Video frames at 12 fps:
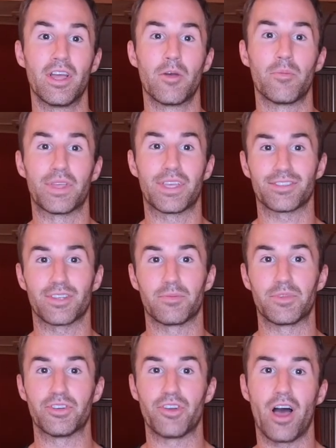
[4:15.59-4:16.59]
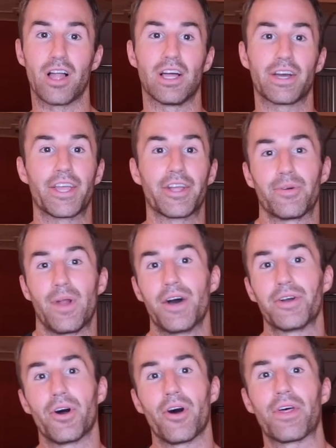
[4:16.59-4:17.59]
because you're not lugging
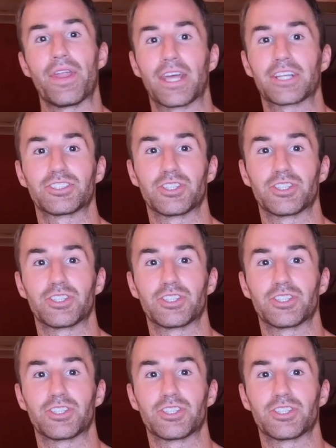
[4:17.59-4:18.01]
around all that extra